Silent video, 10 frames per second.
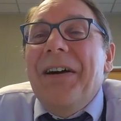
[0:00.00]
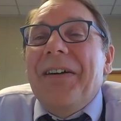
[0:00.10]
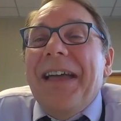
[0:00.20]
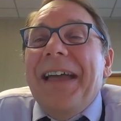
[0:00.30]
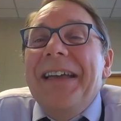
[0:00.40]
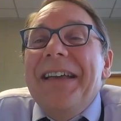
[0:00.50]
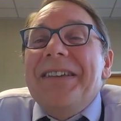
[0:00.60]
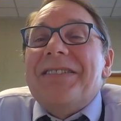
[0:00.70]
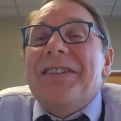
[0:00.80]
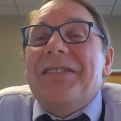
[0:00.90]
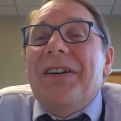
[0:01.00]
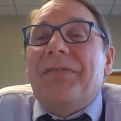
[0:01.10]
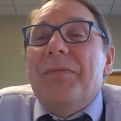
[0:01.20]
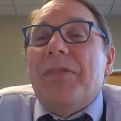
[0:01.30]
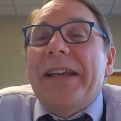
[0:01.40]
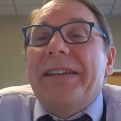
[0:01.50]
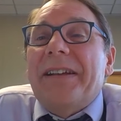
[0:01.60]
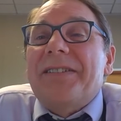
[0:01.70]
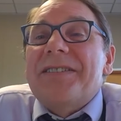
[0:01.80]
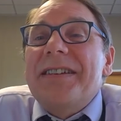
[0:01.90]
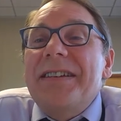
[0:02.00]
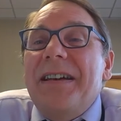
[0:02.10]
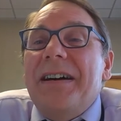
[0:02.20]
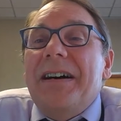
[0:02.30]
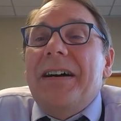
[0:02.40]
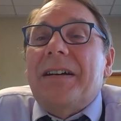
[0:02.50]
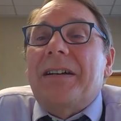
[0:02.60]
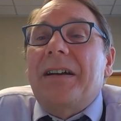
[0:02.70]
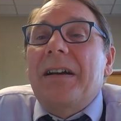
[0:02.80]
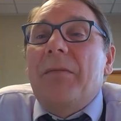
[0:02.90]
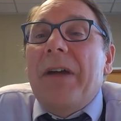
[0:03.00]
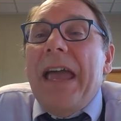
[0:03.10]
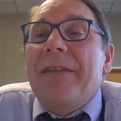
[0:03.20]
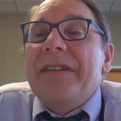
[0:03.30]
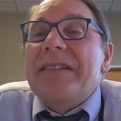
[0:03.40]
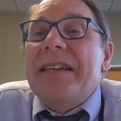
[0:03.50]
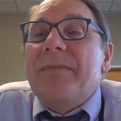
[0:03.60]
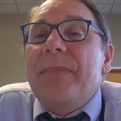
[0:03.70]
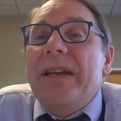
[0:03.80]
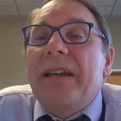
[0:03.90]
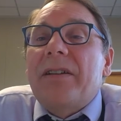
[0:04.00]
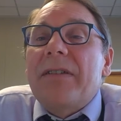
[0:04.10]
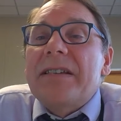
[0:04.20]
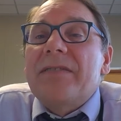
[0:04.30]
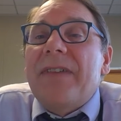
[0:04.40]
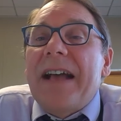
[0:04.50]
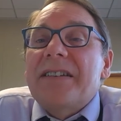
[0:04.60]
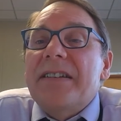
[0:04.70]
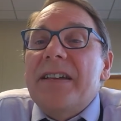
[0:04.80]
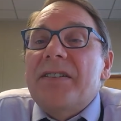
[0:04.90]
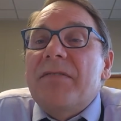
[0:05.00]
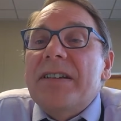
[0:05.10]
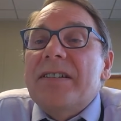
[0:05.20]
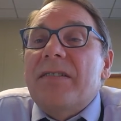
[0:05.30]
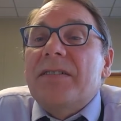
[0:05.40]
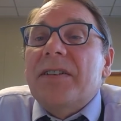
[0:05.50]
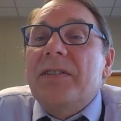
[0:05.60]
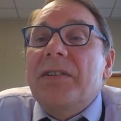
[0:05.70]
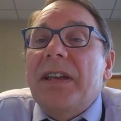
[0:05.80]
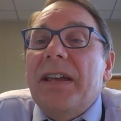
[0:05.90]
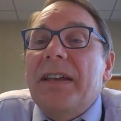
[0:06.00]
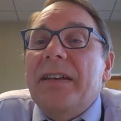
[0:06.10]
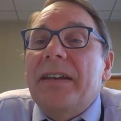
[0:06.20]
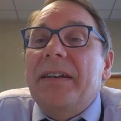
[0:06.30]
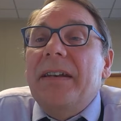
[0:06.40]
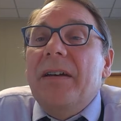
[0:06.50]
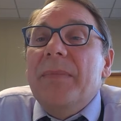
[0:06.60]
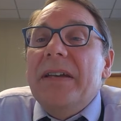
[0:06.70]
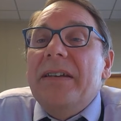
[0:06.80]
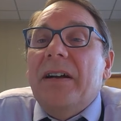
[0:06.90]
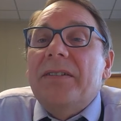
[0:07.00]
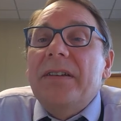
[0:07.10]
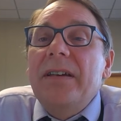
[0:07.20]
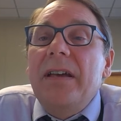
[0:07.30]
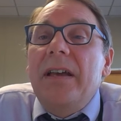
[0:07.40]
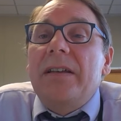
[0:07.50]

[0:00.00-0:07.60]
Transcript: Okay. So from Blake Nicholson, we haven't seen a big increase in vaccination rates in North Dakota and amid Delta.